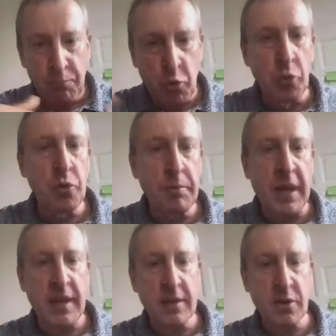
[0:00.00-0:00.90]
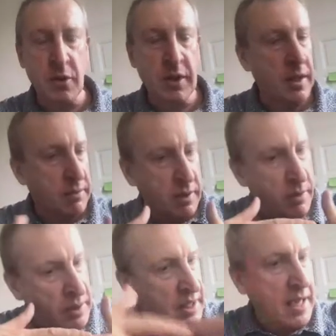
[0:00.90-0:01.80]
do numerics on it,
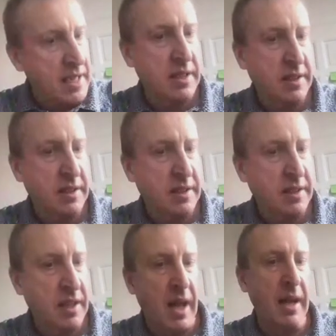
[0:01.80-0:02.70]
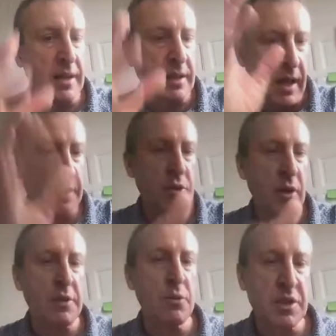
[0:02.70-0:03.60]
it takes the time it takes, and you,
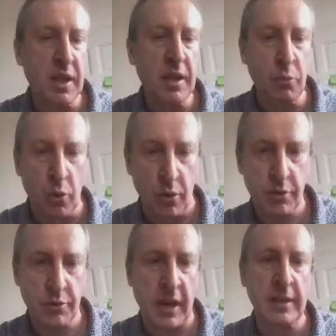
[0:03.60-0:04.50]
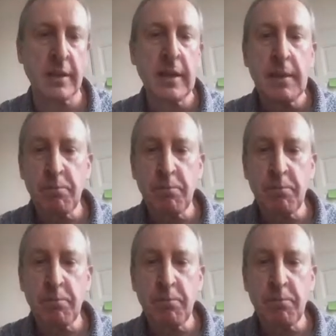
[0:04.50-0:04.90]
and you see it works, right?